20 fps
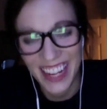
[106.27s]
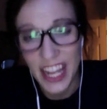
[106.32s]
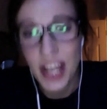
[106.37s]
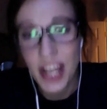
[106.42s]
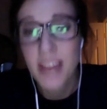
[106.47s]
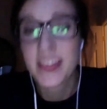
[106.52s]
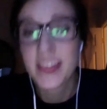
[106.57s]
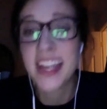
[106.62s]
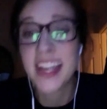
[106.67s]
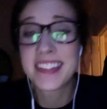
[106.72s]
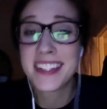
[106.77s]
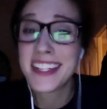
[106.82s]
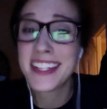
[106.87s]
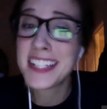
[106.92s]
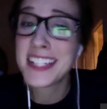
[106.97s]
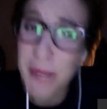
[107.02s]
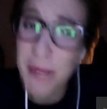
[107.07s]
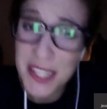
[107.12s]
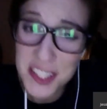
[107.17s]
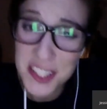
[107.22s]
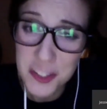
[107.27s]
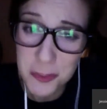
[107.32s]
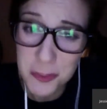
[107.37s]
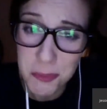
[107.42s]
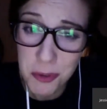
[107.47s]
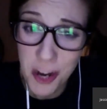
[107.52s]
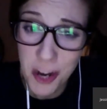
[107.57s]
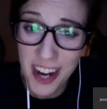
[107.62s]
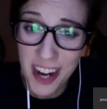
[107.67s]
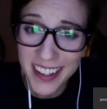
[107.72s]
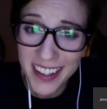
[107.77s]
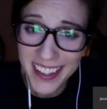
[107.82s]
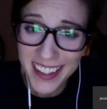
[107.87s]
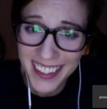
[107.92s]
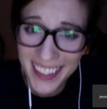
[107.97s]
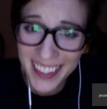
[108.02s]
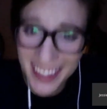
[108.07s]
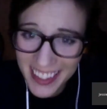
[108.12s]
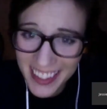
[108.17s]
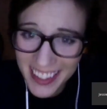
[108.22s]
That's an expensive prank.
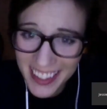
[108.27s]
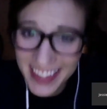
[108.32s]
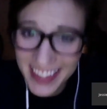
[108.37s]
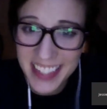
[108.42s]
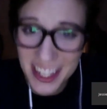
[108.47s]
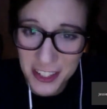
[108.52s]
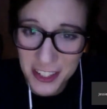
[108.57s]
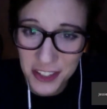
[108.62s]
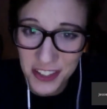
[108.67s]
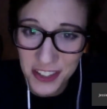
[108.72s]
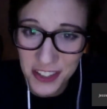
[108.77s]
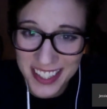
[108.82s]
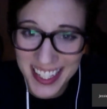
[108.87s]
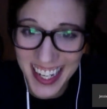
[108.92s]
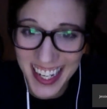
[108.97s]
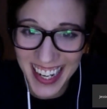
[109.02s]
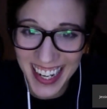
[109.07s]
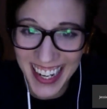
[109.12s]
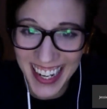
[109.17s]
Intentional. That's true.